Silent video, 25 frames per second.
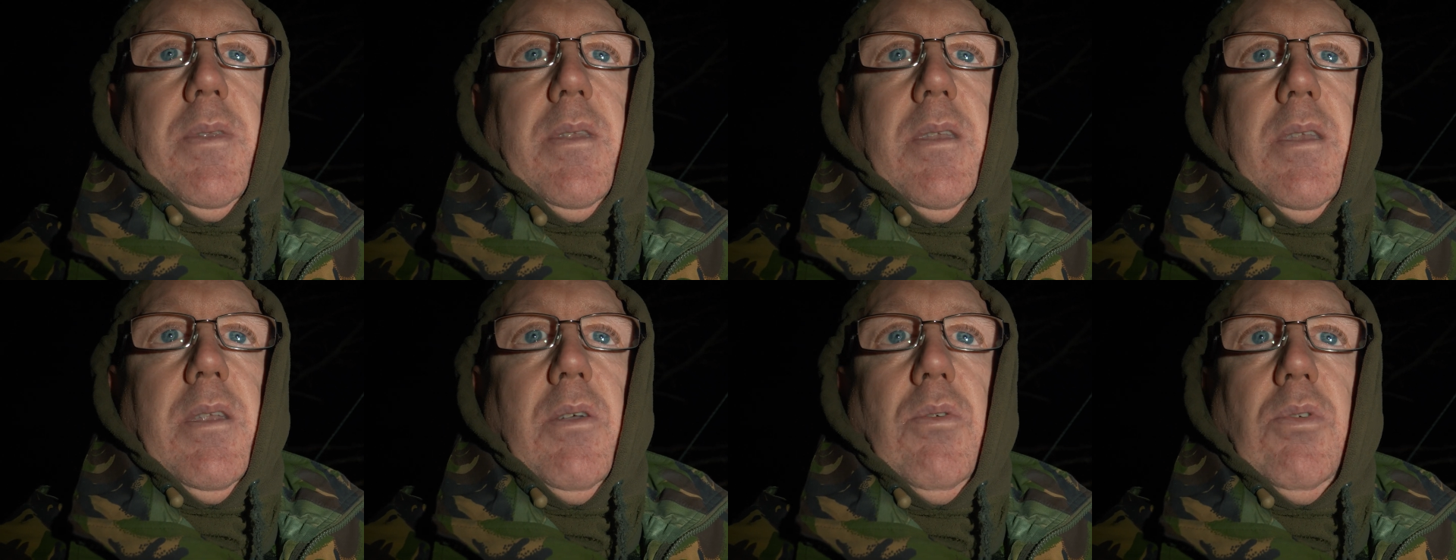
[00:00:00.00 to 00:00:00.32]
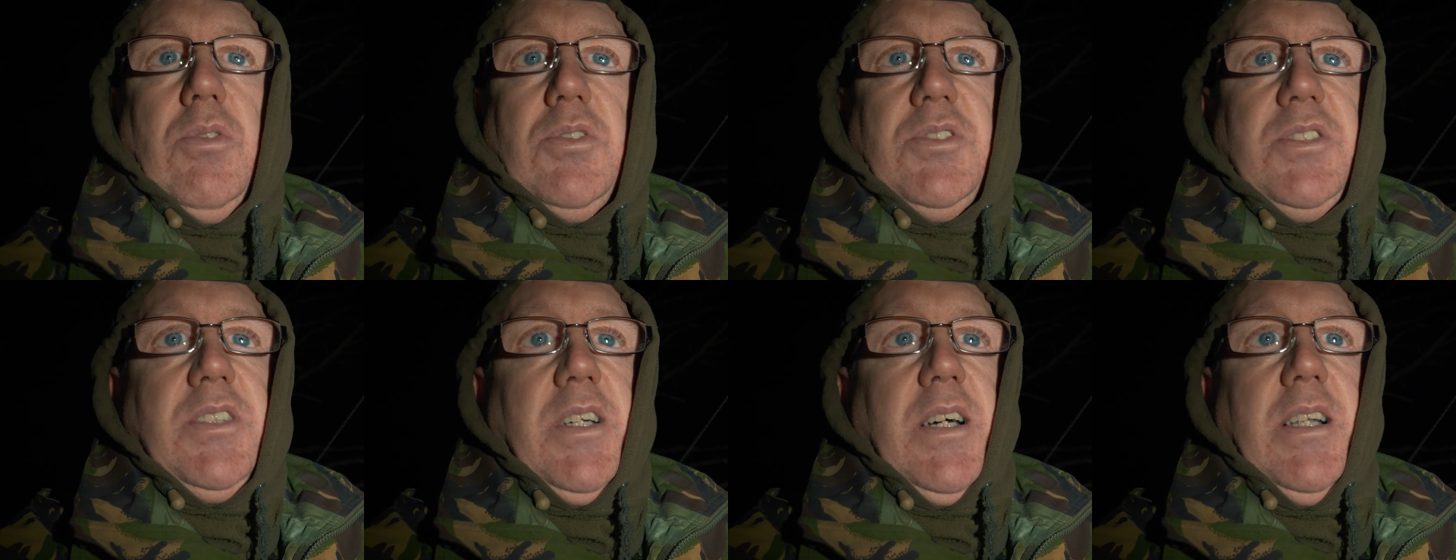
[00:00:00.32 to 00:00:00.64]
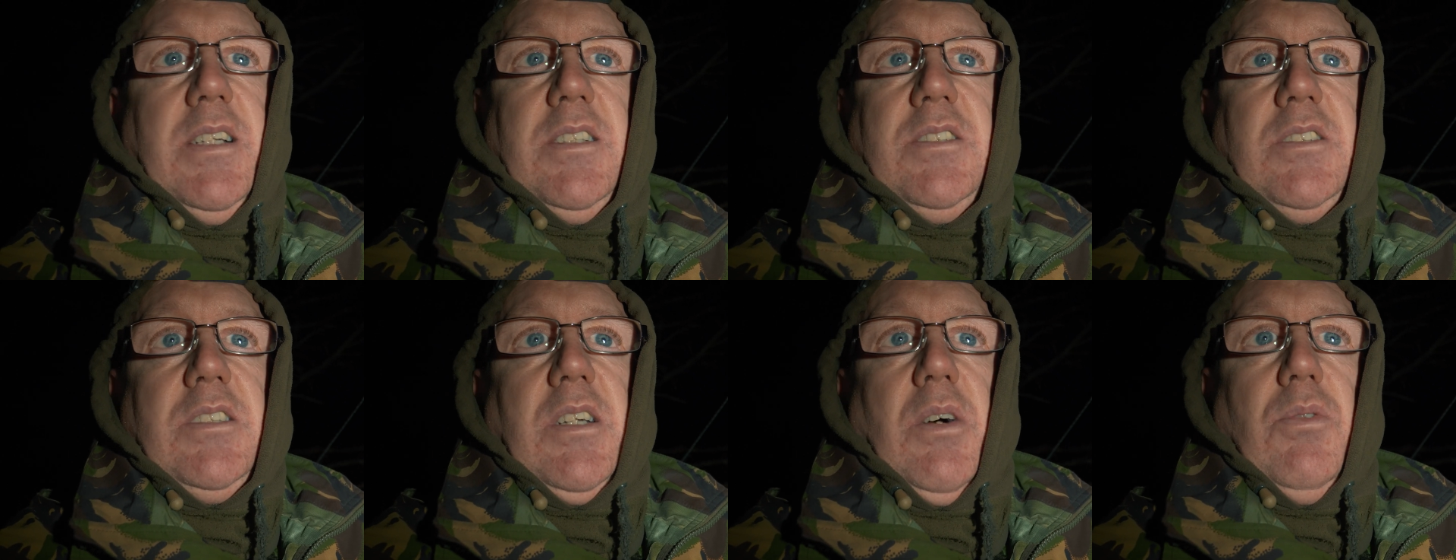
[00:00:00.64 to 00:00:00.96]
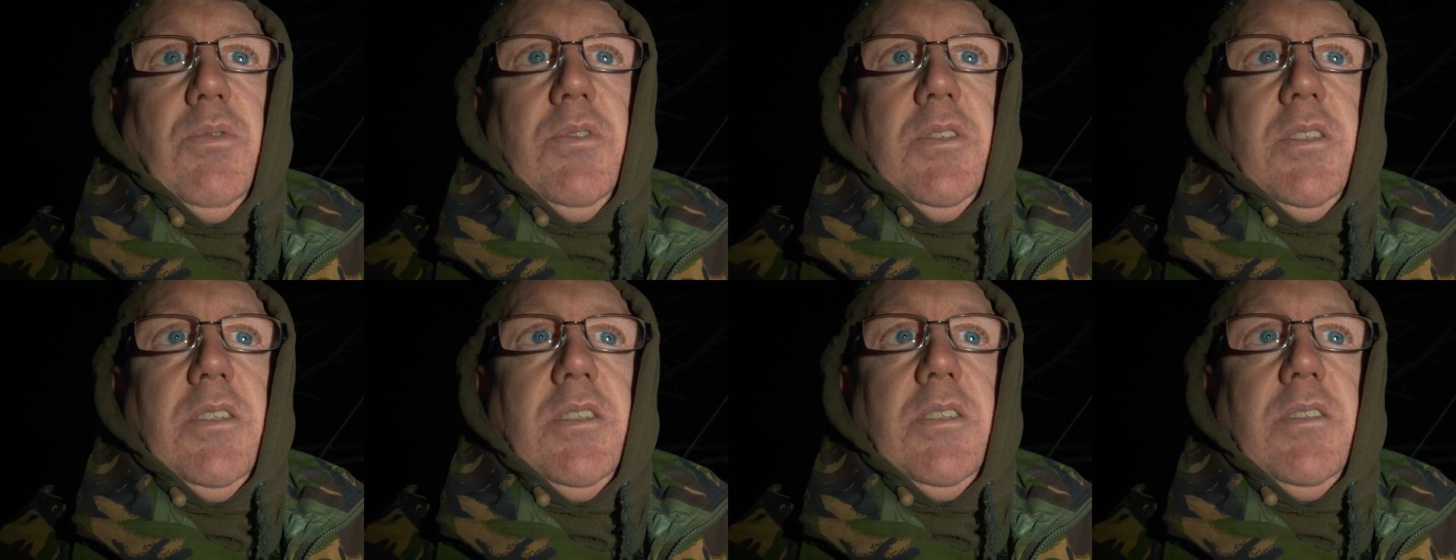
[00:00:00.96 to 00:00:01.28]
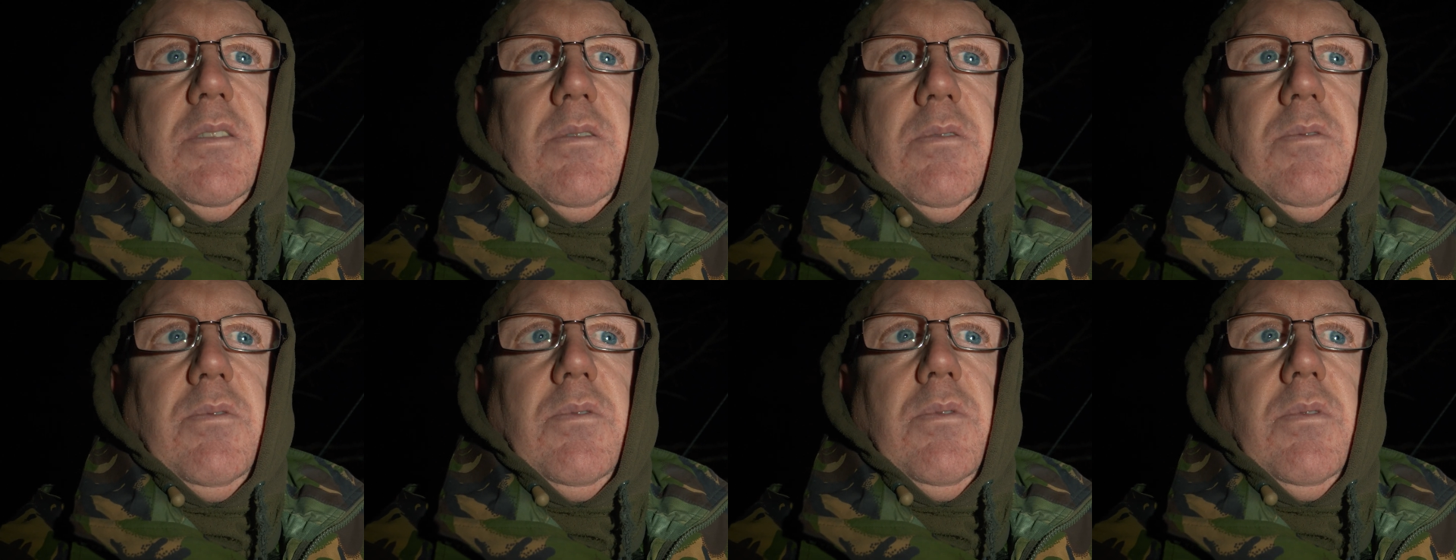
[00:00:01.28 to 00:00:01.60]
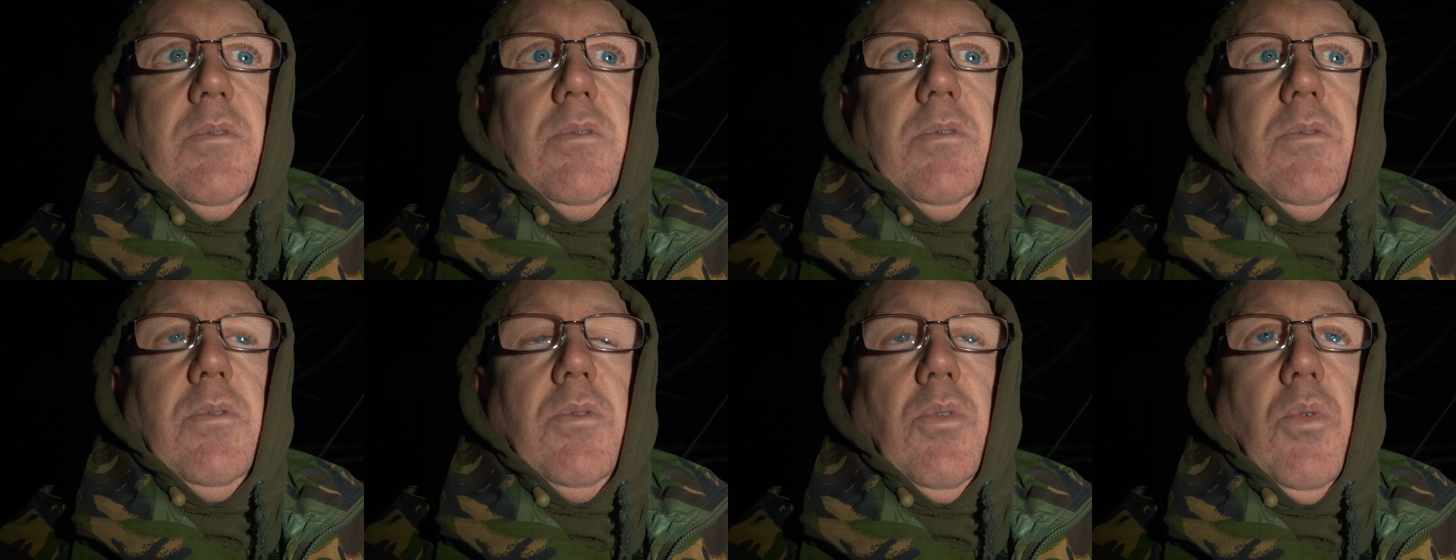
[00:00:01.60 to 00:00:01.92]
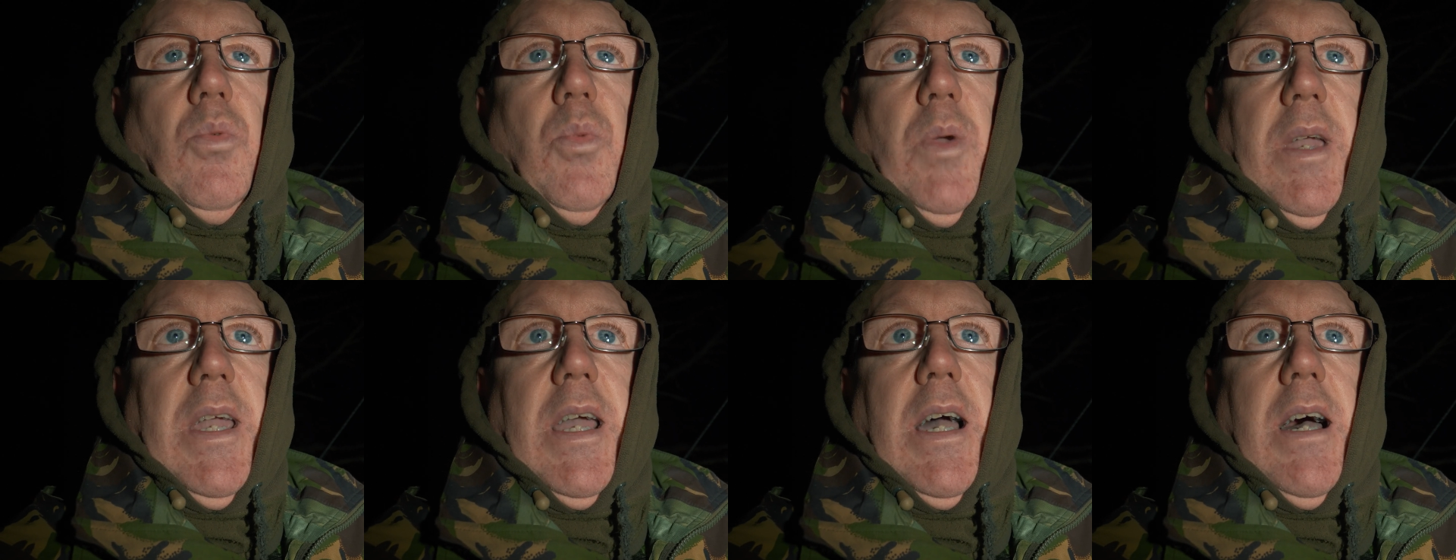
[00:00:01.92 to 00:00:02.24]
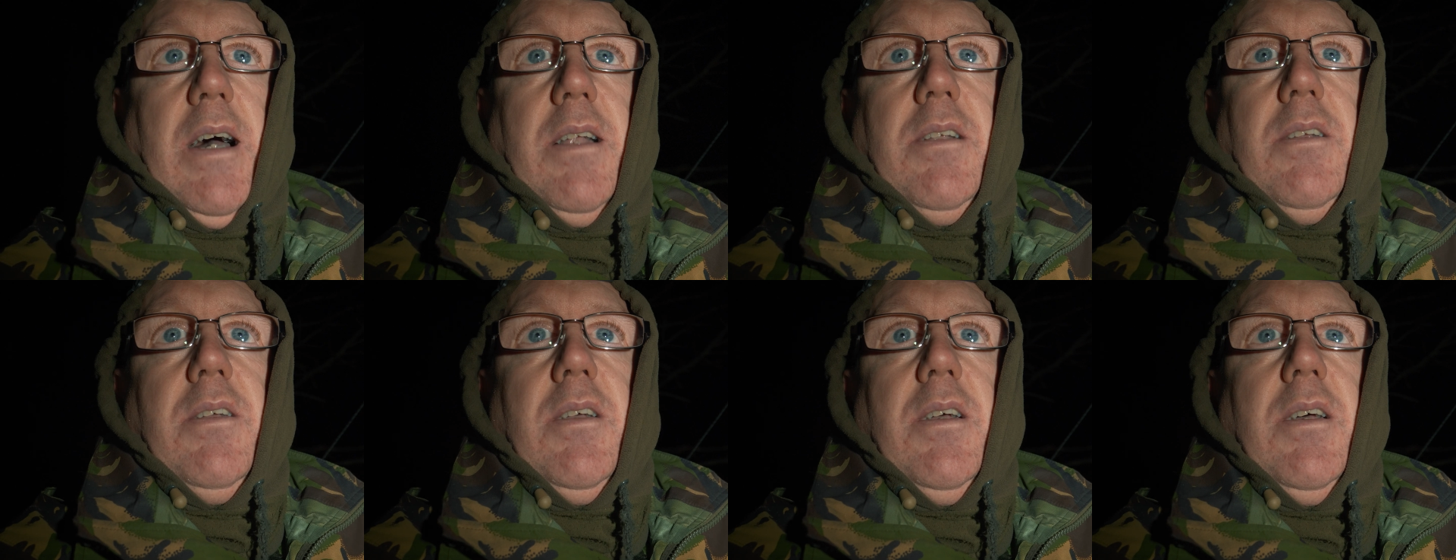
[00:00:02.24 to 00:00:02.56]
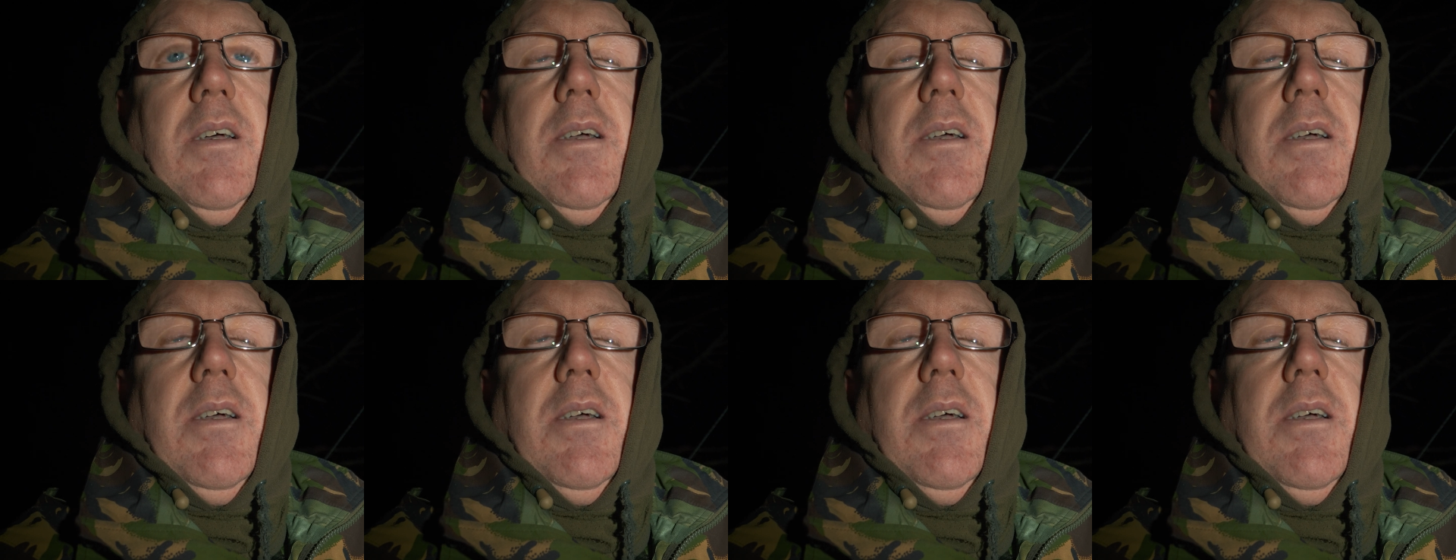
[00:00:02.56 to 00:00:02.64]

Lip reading: they all said it sounded weird.